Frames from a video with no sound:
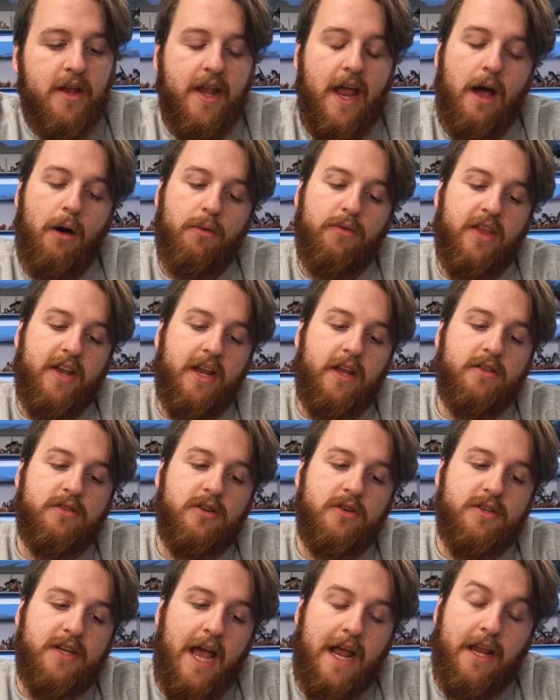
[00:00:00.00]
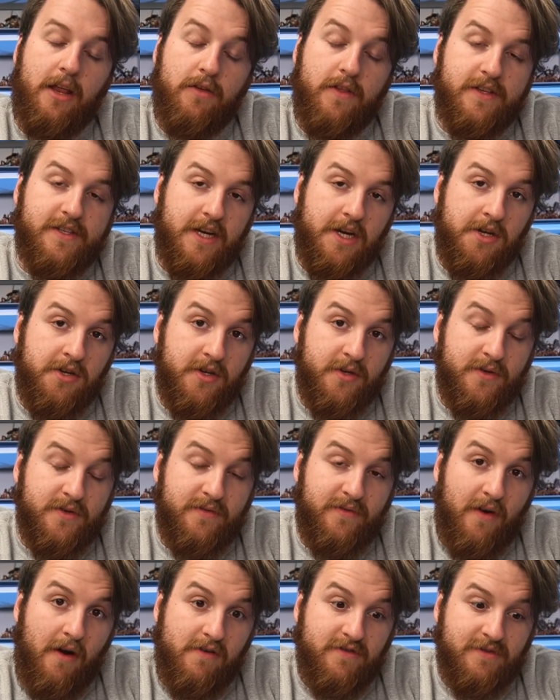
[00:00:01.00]
Now, they didn't touch any other secondaries as
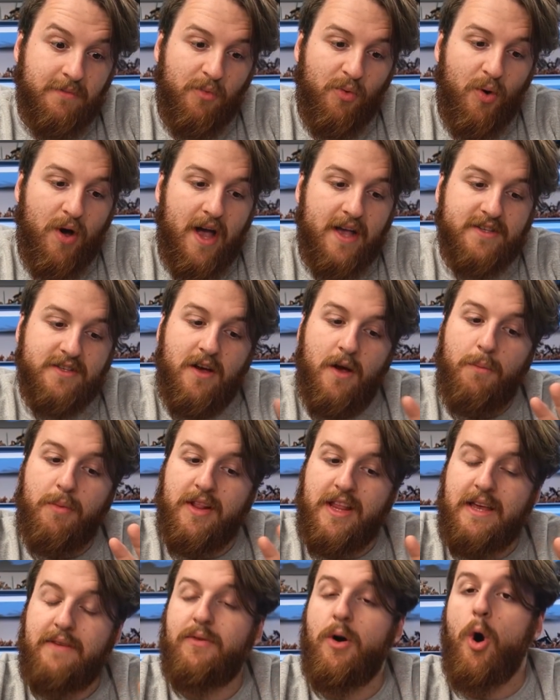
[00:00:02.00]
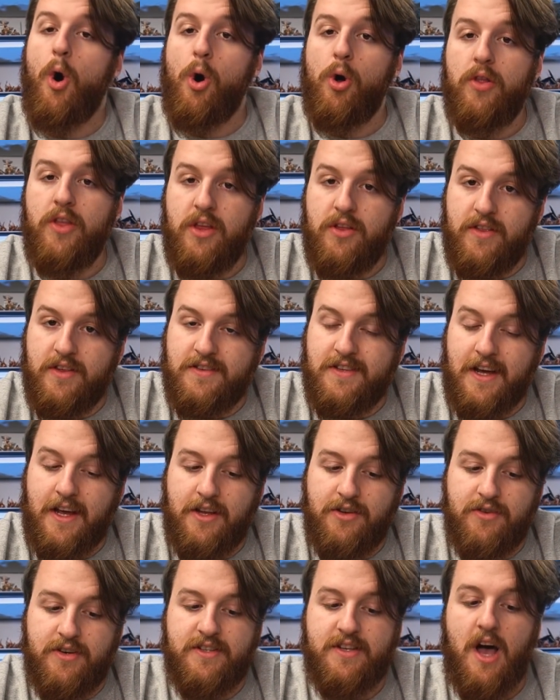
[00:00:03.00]
far as I'm aware, so I believe all the other
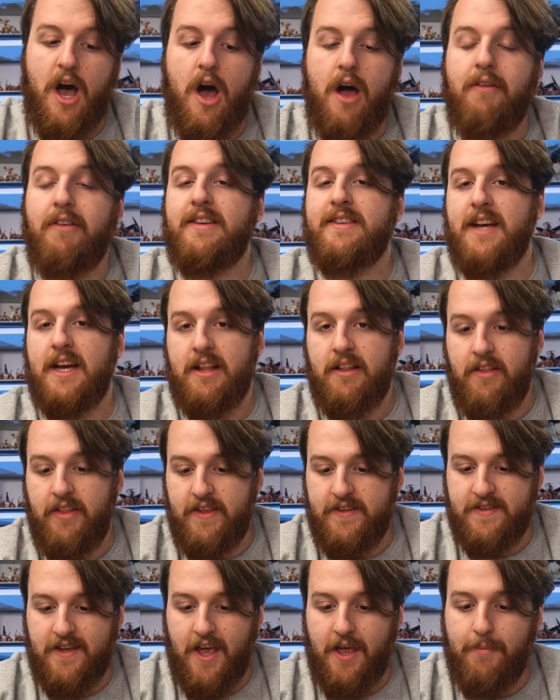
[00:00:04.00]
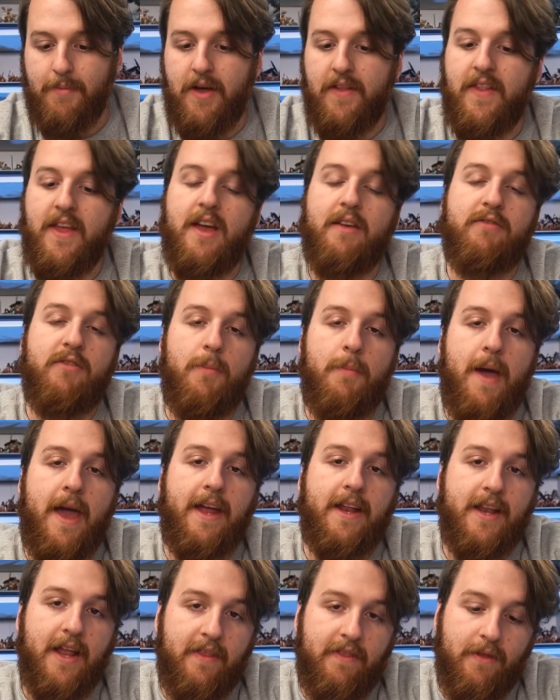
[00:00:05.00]
secondaries are exactly the same and they have
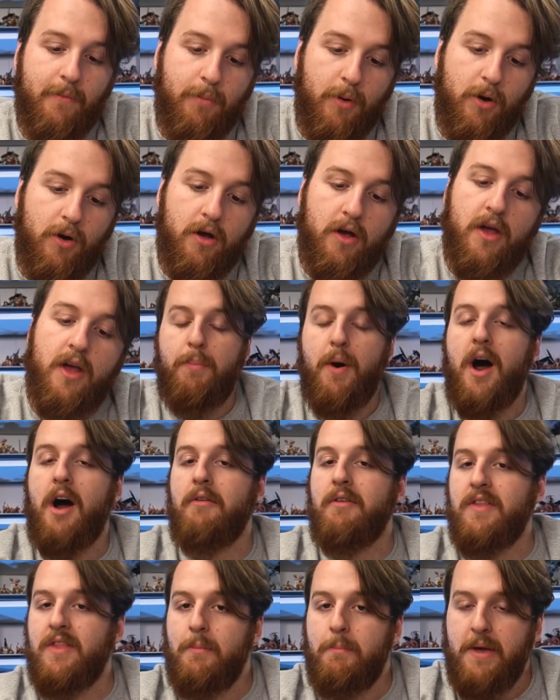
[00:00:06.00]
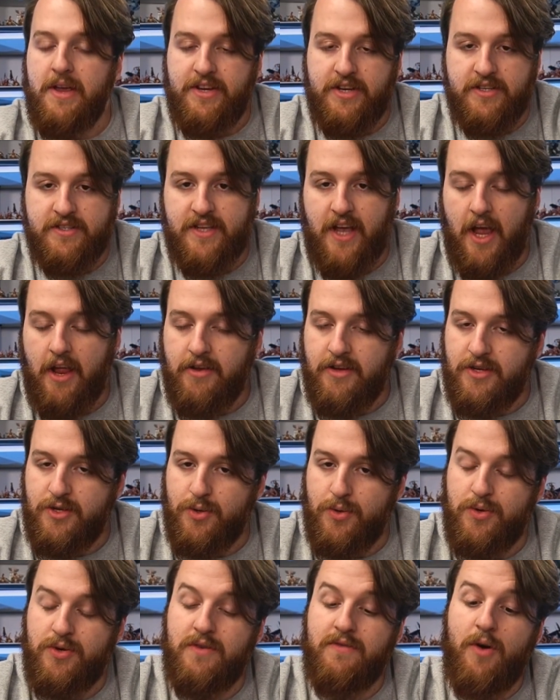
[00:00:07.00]
remained in the book, barring the mission secondaries,
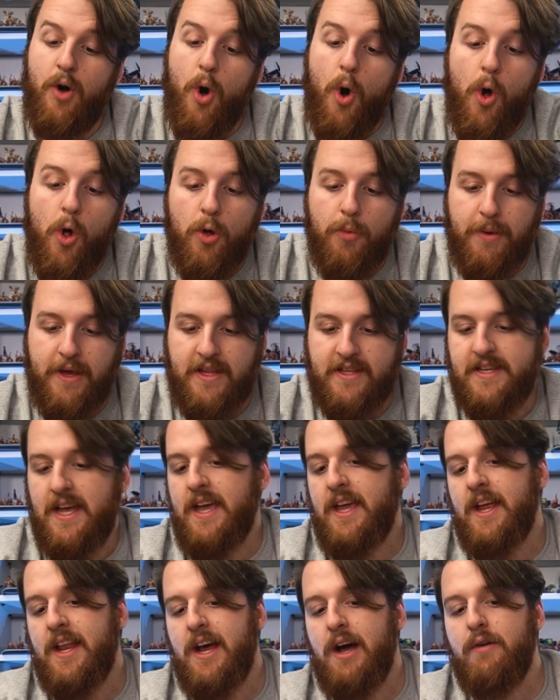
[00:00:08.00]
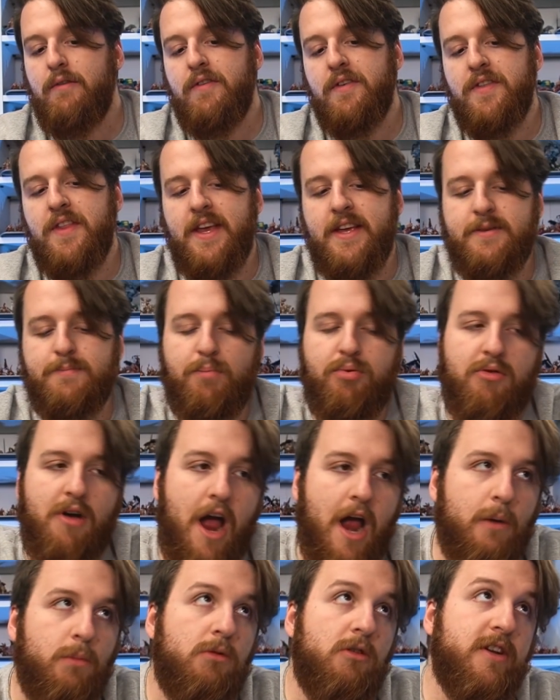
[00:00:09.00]
which have all been taken out for this
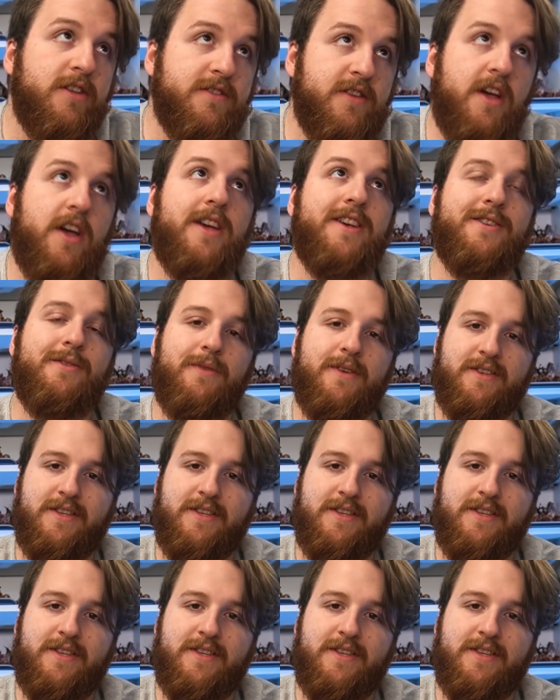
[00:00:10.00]
primary tertiary